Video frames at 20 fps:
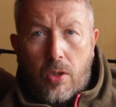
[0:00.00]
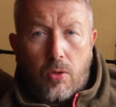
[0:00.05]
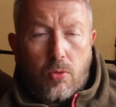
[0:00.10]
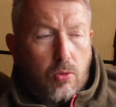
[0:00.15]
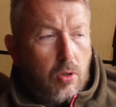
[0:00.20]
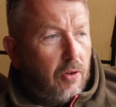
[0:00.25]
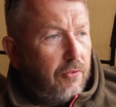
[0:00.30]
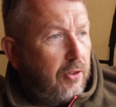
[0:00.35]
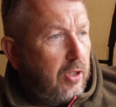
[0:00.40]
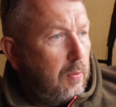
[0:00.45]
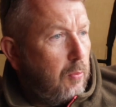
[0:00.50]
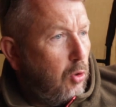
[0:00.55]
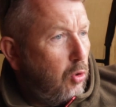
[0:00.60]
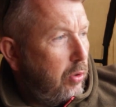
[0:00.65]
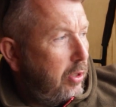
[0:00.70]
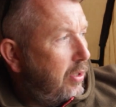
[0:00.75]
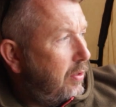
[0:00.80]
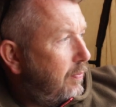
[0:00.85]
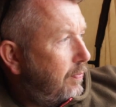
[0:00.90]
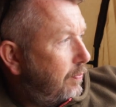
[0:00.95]
We're off in the
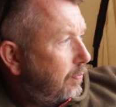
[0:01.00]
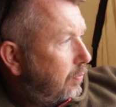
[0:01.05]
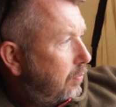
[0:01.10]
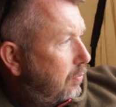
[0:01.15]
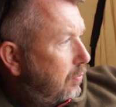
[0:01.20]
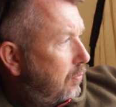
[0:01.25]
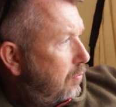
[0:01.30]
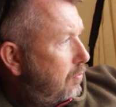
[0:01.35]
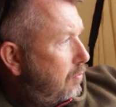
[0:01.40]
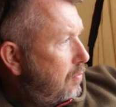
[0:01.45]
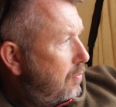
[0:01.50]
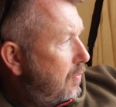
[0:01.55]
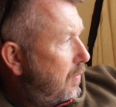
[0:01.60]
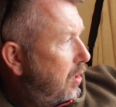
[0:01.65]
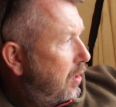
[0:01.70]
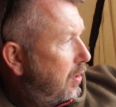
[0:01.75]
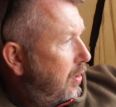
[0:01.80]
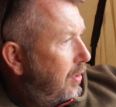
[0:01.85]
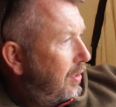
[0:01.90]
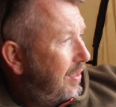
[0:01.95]
morning,
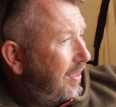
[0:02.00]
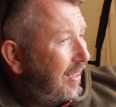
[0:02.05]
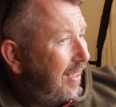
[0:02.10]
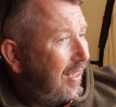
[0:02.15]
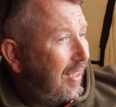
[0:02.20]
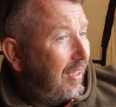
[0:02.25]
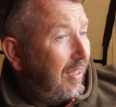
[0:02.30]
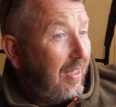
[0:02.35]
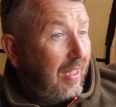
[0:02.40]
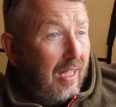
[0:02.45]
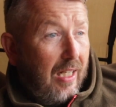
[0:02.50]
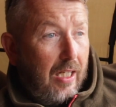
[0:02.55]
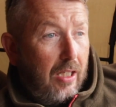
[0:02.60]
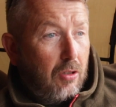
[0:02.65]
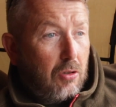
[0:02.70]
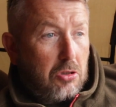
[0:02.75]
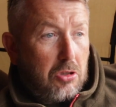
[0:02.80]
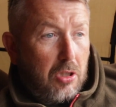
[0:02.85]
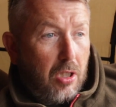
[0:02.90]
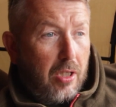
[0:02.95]
and it
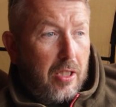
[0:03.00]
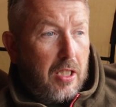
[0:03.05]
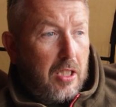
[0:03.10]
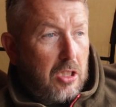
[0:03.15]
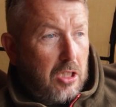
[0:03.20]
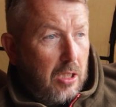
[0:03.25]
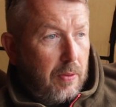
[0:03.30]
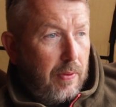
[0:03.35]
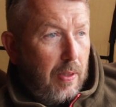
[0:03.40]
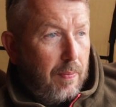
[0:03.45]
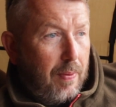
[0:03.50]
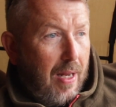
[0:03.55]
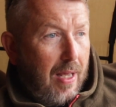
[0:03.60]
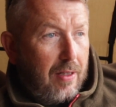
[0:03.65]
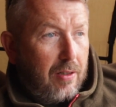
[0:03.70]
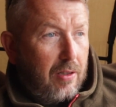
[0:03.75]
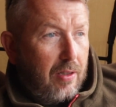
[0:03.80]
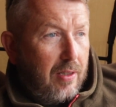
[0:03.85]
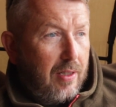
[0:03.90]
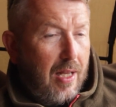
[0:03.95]
looks like it's going to be a
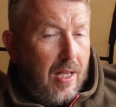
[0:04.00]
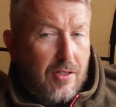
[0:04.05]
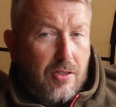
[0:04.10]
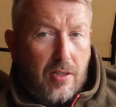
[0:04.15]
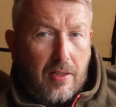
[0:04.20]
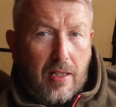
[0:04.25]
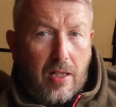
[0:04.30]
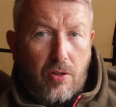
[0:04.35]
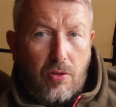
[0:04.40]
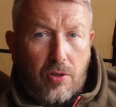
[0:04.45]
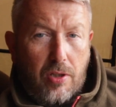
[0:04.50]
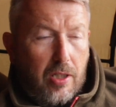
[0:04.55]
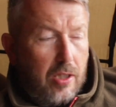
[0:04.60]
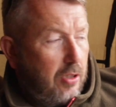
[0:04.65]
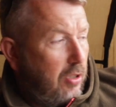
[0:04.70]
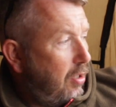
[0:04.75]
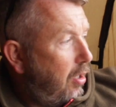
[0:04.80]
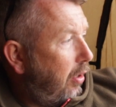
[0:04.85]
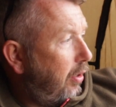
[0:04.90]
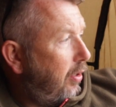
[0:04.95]
blank unless I get lucky in
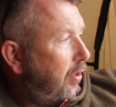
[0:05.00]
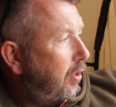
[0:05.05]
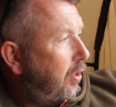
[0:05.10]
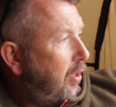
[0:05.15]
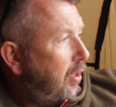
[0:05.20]
the night.